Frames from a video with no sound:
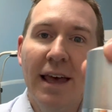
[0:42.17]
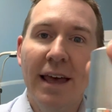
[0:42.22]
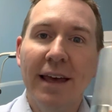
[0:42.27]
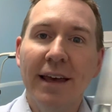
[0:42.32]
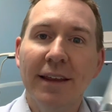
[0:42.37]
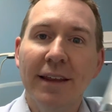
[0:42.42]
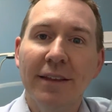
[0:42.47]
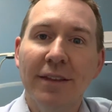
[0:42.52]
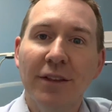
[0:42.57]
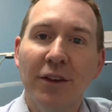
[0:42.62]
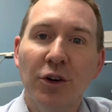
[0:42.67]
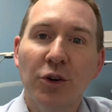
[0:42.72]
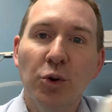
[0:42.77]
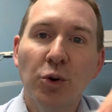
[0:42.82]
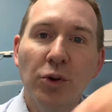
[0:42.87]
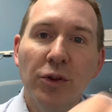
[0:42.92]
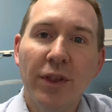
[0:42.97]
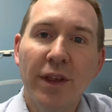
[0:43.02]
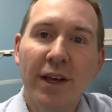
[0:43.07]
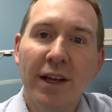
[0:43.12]
And the
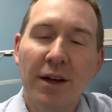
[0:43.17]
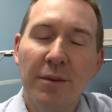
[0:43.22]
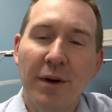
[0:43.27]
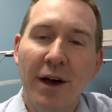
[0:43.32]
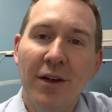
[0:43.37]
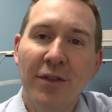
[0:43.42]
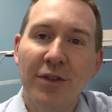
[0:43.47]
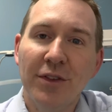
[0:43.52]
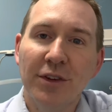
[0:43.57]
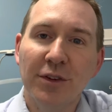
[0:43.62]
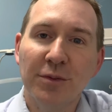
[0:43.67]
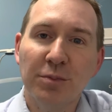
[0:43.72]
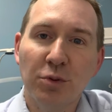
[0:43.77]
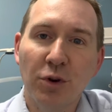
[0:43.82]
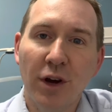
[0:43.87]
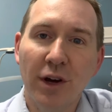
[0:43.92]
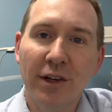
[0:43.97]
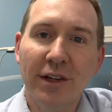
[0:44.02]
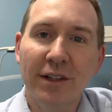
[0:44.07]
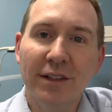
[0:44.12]
cool thing about this
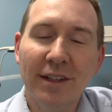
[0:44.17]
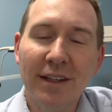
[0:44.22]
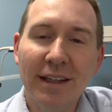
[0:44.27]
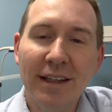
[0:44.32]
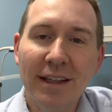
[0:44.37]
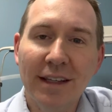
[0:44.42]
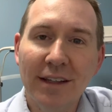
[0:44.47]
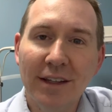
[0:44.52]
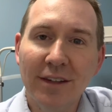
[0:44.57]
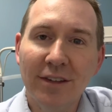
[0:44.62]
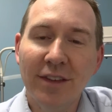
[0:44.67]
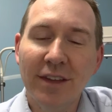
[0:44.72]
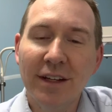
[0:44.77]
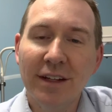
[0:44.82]
product is